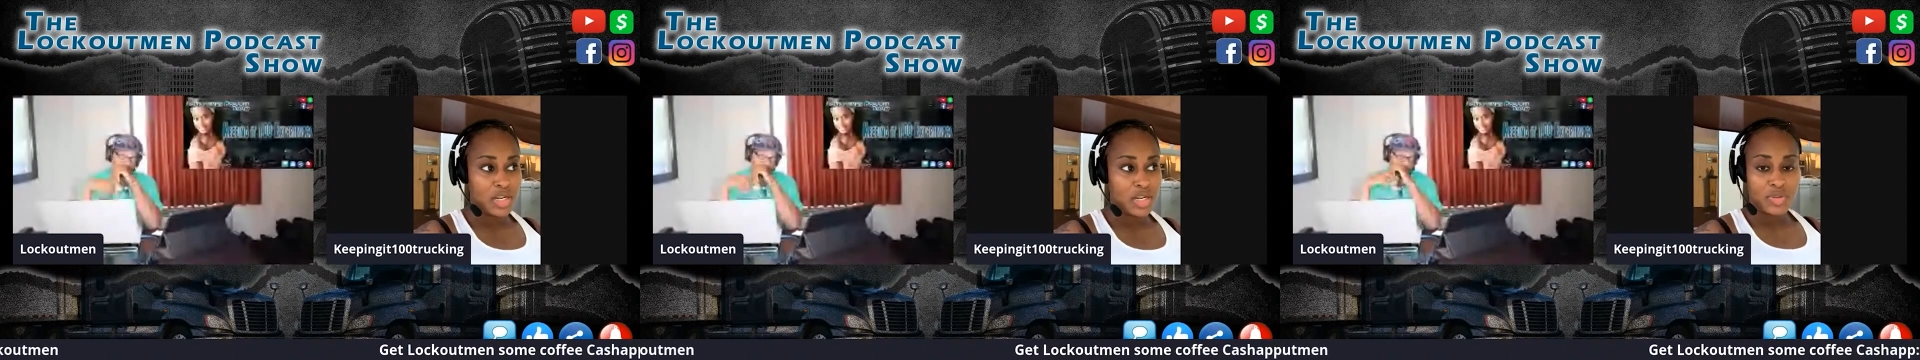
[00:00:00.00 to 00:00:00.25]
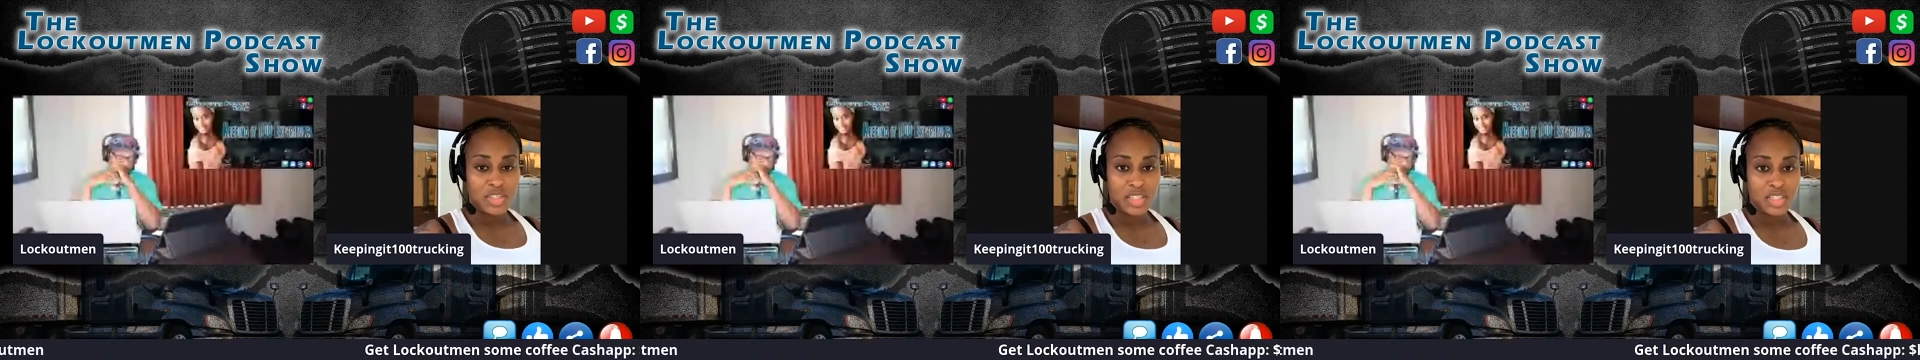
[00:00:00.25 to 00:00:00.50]
It
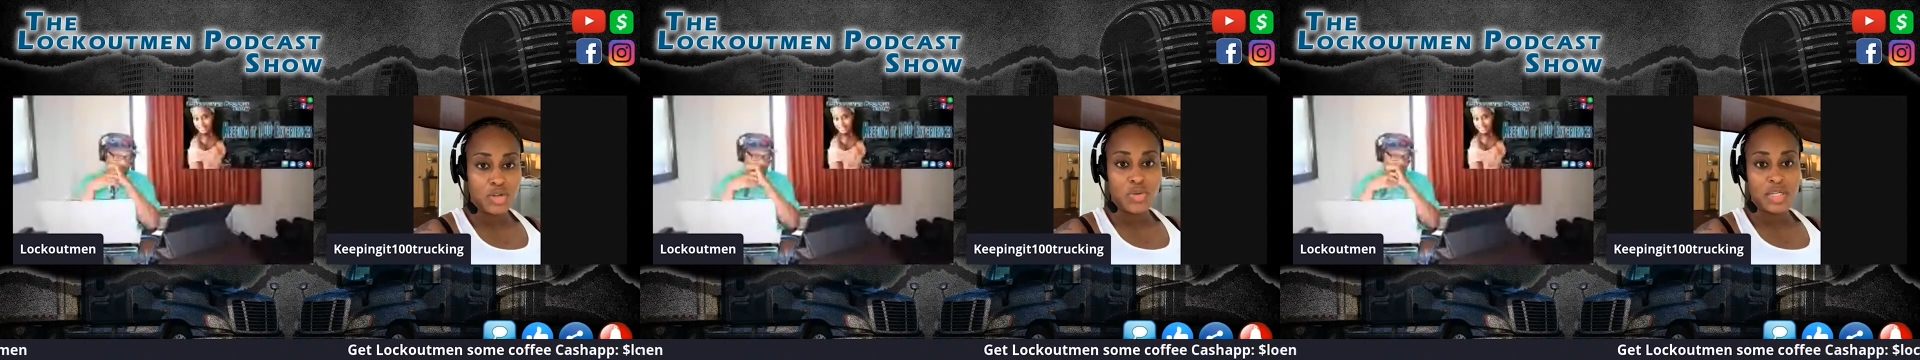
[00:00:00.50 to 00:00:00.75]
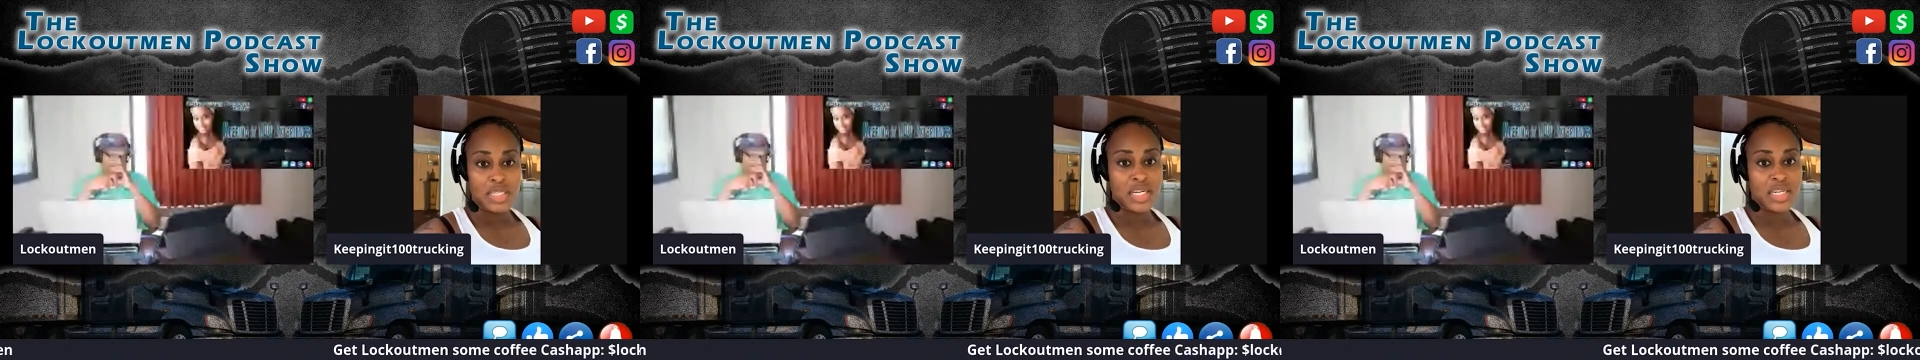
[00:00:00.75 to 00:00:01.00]
was just too
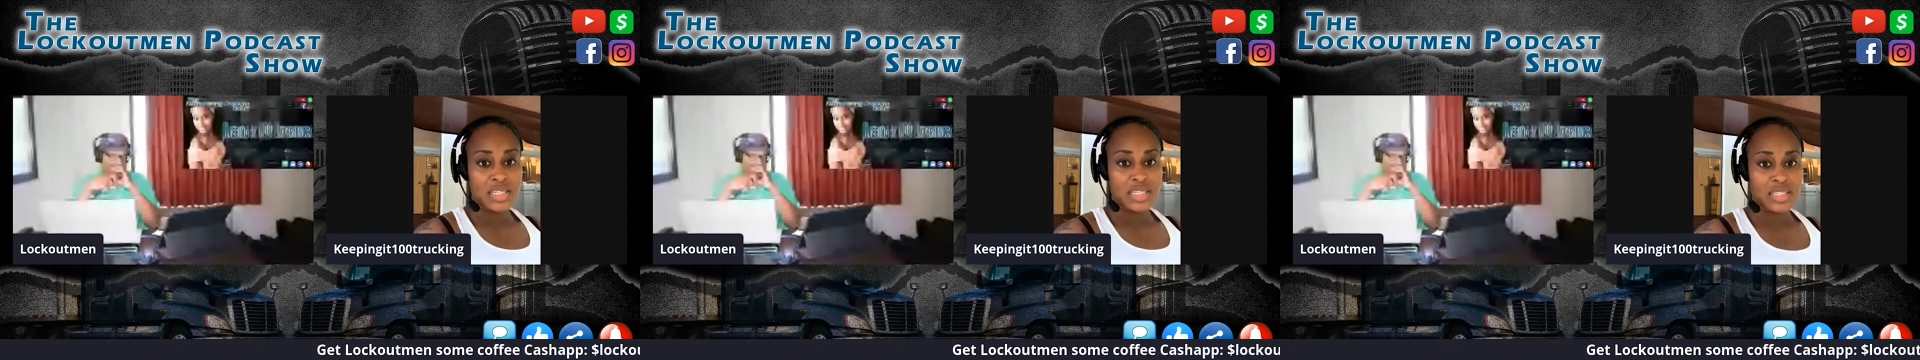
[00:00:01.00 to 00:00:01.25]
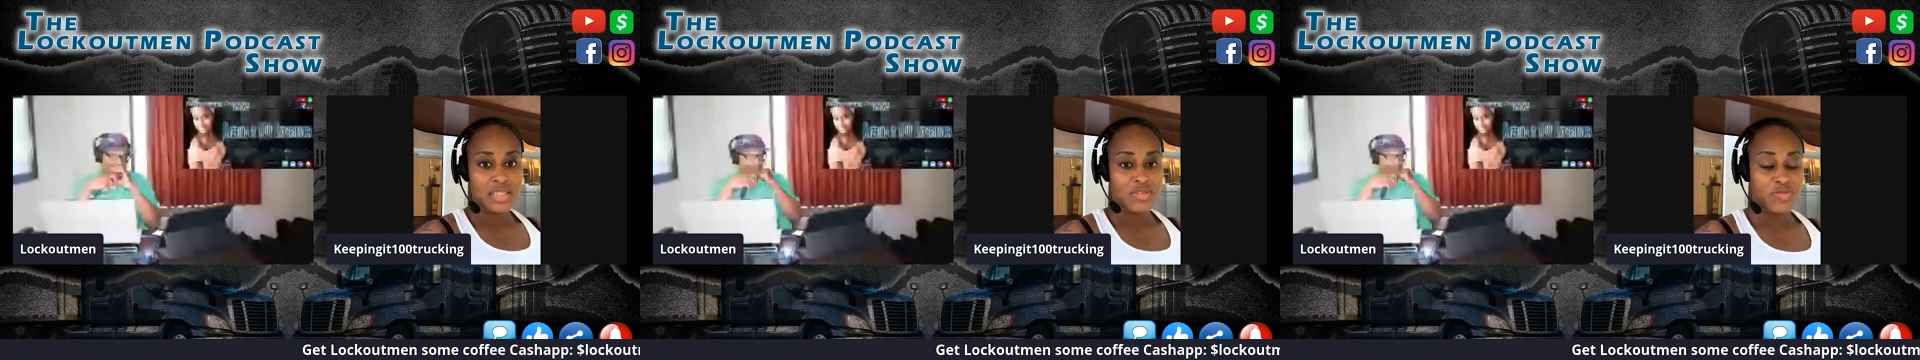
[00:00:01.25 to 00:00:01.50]
intense
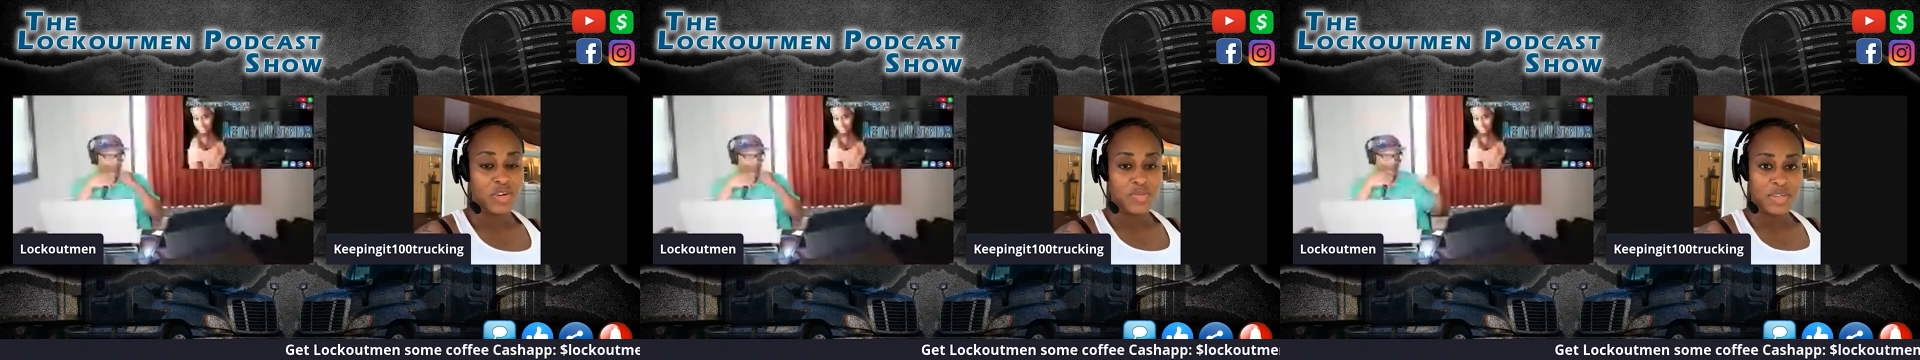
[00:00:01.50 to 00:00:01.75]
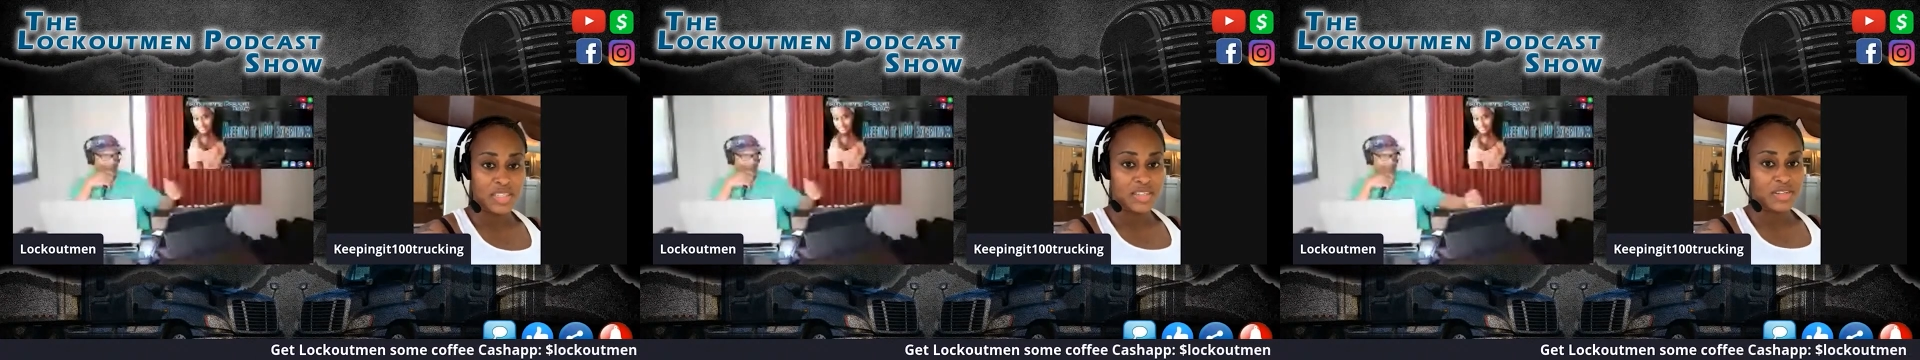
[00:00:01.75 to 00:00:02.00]
for
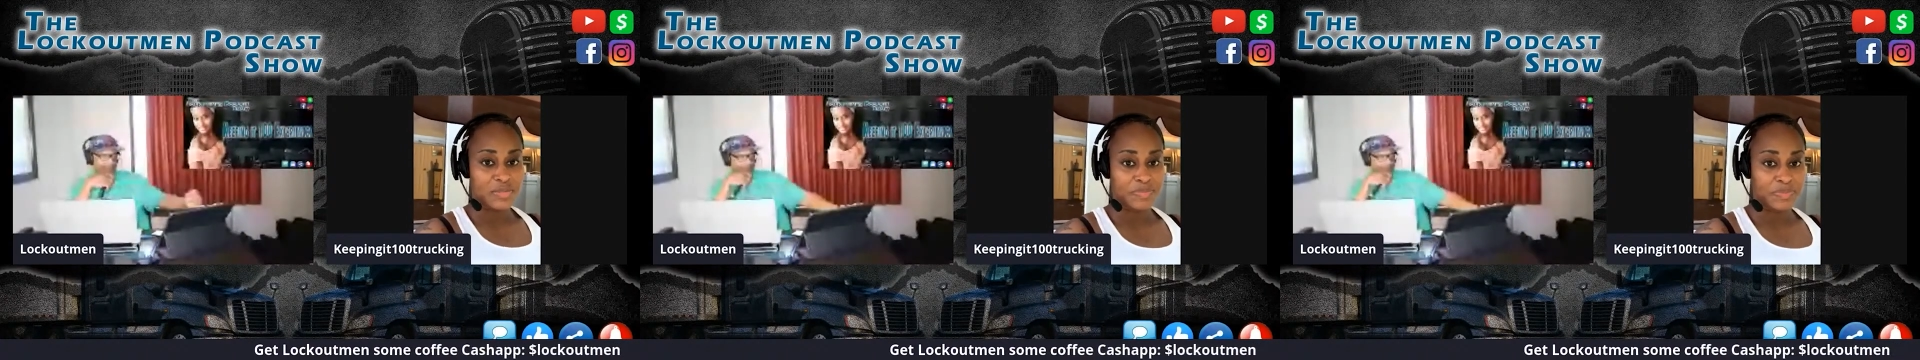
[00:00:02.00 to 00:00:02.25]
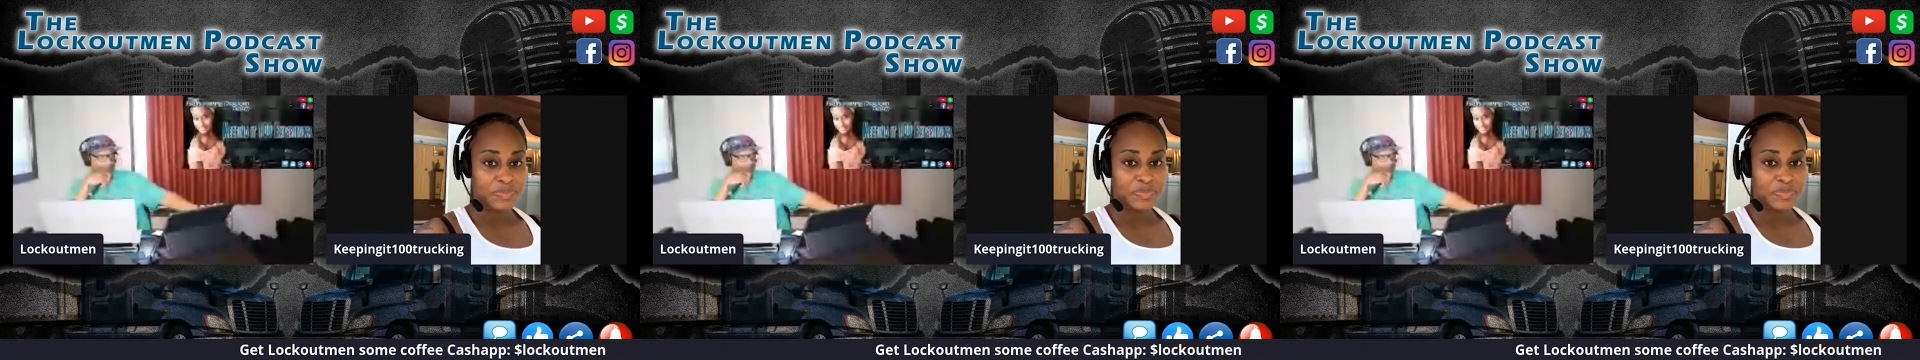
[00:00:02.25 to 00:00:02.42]
me. So.